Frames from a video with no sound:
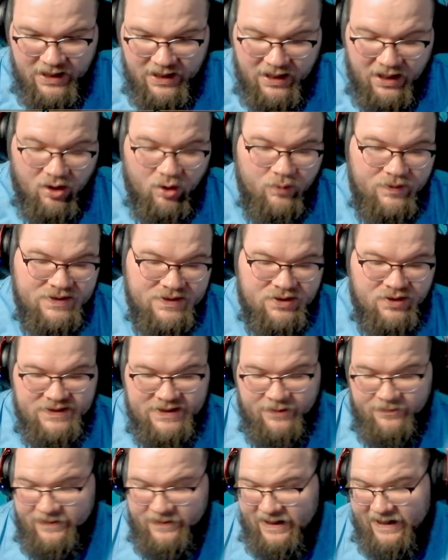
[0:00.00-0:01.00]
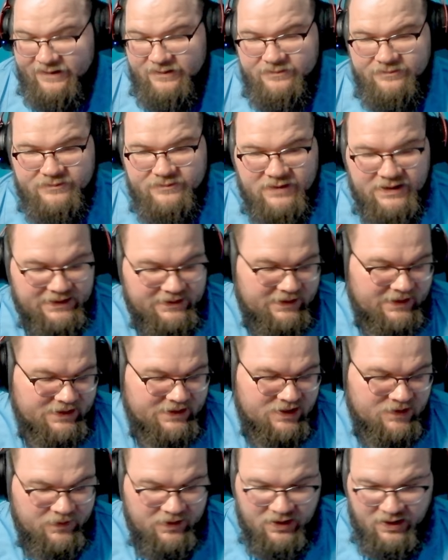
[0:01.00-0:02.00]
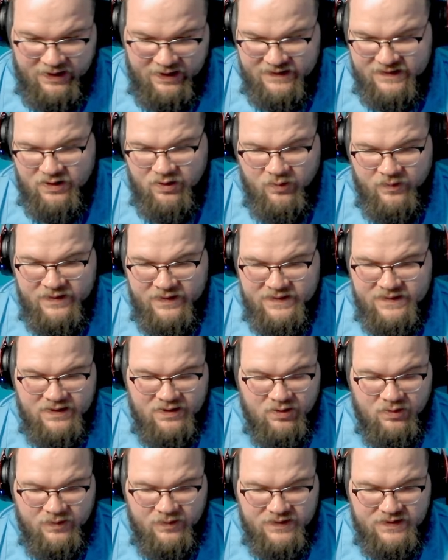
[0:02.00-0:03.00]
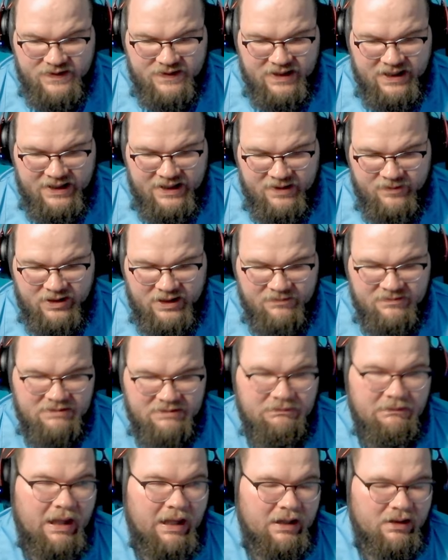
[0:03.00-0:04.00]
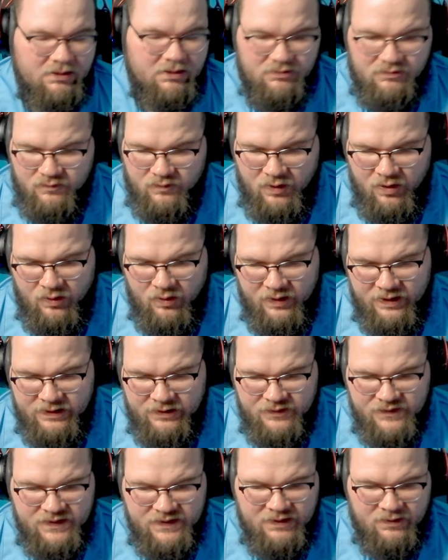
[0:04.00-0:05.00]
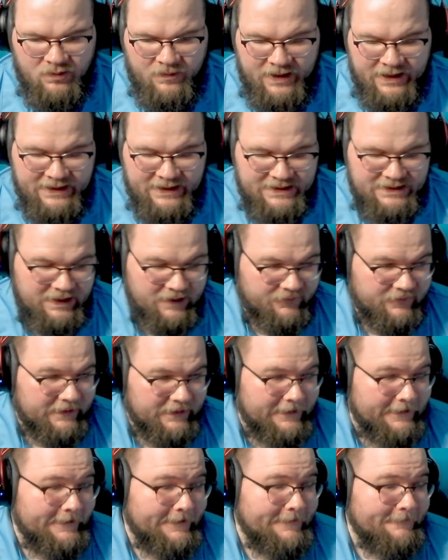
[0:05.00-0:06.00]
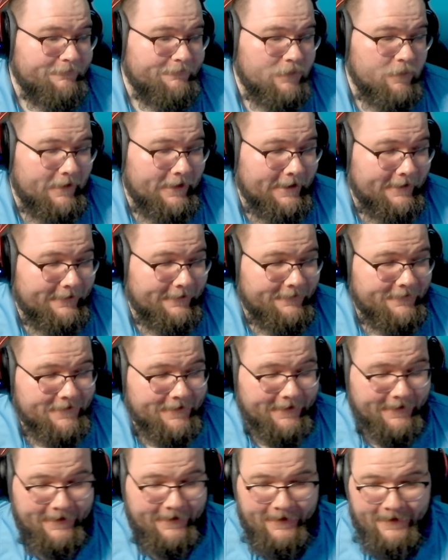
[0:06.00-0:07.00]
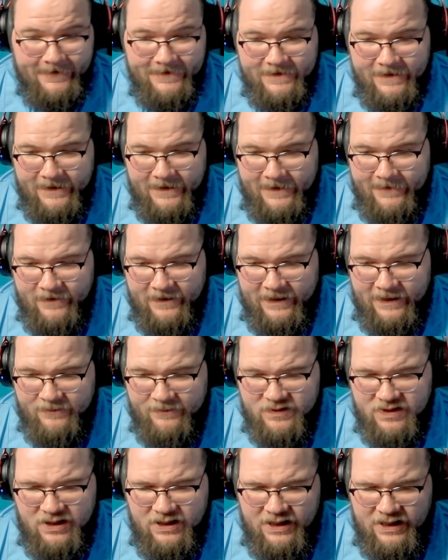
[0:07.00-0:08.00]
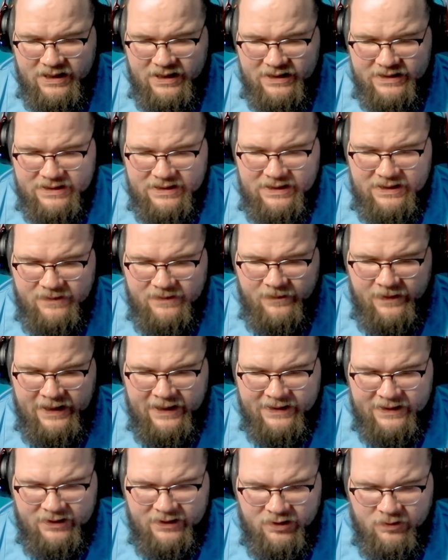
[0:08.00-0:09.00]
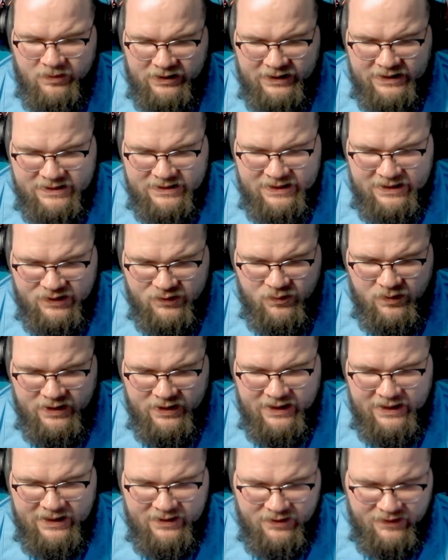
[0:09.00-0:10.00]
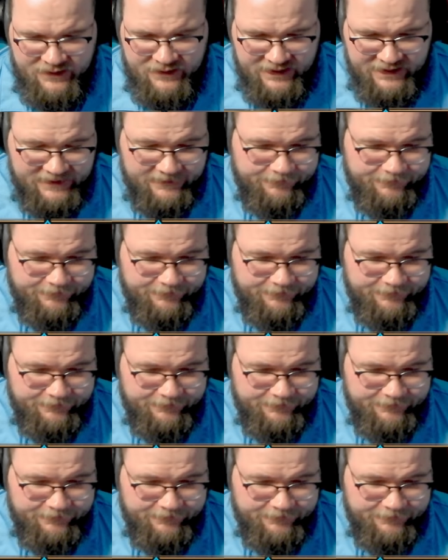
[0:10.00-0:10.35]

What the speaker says: Always turns out bad. Like let's just be honest. It always just kind of becomes bleh, Rogue and there's 0 mana stuff. But yeah, those are the cards. Again, I'm just going to kind of sneak back here because I just want to end on this.